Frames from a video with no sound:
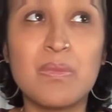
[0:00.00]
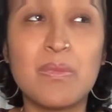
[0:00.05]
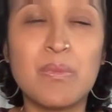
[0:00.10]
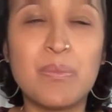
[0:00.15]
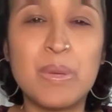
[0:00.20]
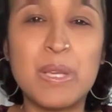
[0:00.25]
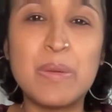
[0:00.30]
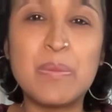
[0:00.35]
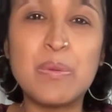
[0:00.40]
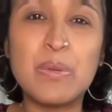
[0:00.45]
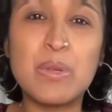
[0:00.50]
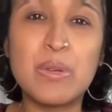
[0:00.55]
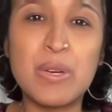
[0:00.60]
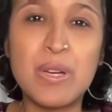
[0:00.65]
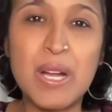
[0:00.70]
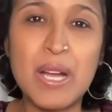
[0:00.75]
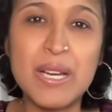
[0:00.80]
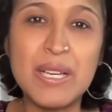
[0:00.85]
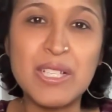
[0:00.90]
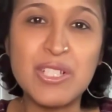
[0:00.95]
People are
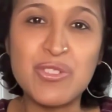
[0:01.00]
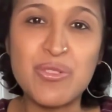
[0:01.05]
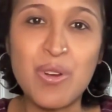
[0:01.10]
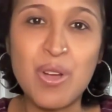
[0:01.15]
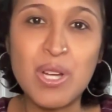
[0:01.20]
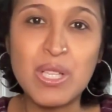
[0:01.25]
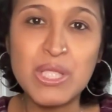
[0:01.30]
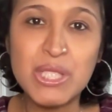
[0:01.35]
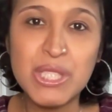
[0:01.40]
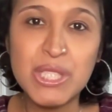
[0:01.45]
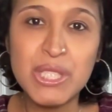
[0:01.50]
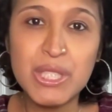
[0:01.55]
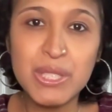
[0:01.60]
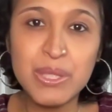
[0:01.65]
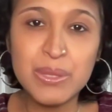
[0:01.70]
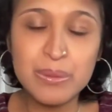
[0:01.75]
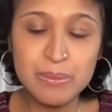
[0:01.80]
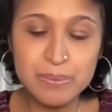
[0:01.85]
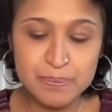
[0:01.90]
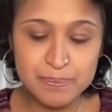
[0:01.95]
kind of drawn to
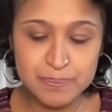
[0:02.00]
you.